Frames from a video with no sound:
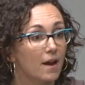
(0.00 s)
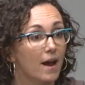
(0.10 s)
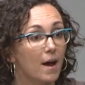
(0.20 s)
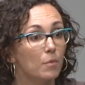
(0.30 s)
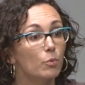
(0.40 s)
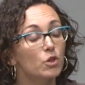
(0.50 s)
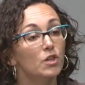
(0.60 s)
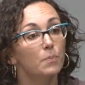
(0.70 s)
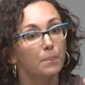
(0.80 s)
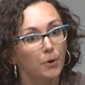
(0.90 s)
um, which
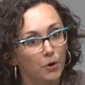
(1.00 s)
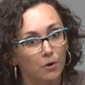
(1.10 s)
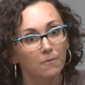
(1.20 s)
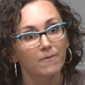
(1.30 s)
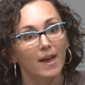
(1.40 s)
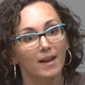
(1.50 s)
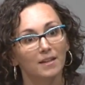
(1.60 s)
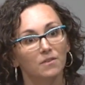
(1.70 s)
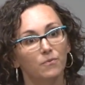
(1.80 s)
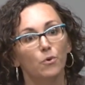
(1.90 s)
is
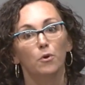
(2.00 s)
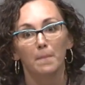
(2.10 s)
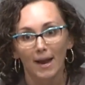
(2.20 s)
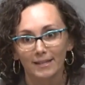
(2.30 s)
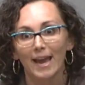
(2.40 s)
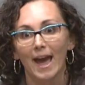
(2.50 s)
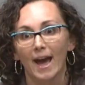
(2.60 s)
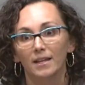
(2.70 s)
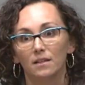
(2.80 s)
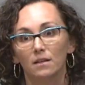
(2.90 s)
perfect for my
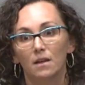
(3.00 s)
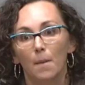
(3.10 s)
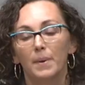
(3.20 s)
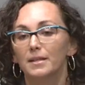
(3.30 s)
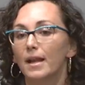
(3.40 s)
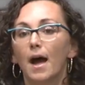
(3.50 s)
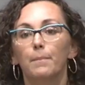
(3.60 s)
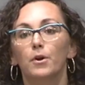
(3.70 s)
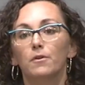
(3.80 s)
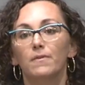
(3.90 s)
dad, but
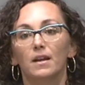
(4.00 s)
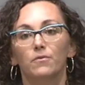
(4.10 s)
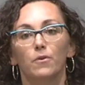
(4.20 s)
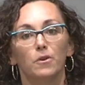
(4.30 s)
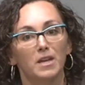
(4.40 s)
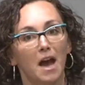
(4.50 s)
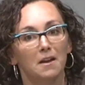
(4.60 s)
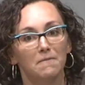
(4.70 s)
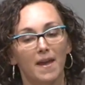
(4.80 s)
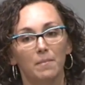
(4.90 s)
not perfect for a
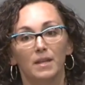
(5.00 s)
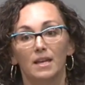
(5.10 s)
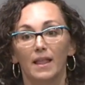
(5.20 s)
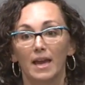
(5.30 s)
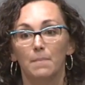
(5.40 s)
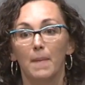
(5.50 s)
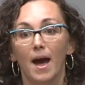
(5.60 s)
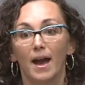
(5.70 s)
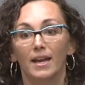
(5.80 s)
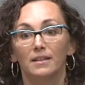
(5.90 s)
young family like
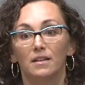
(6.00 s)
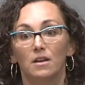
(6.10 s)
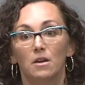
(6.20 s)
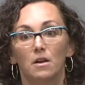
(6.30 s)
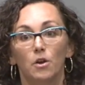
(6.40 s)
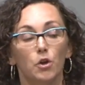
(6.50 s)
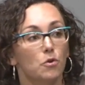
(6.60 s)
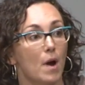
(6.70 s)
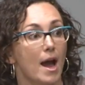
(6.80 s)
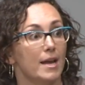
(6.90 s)
mine,
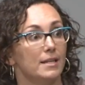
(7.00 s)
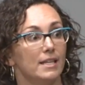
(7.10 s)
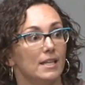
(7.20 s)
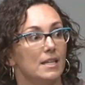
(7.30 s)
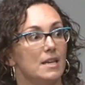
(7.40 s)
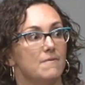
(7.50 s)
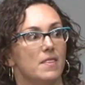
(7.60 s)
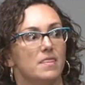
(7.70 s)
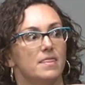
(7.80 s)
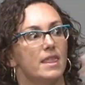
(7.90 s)
who I didn't
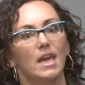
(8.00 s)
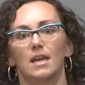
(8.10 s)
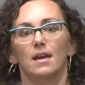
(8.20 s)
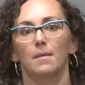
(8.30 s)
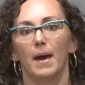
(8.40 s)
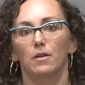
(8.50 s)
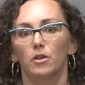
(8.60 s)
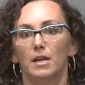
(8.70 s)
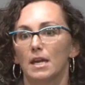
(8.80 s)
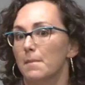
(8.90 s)
even think about
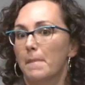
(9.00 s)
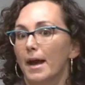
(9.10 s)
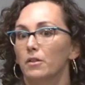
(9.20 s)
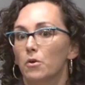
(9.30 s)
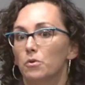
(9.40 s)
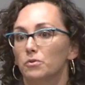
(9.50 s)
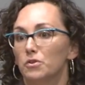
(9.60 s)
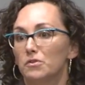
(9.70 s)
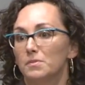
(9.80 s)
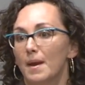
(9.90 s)
looking in my local
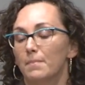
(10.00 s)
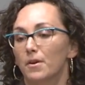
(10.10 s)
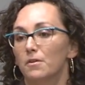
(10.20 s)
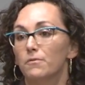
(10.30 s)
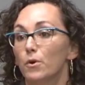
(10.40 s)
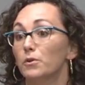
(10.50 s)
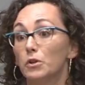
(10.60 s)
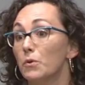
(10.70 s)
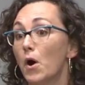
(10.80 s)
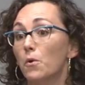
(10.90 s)
newspaper for a
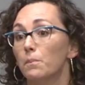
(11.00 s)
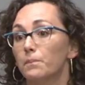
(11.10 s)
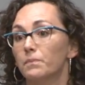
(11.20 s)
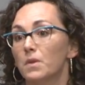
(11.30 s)
new home.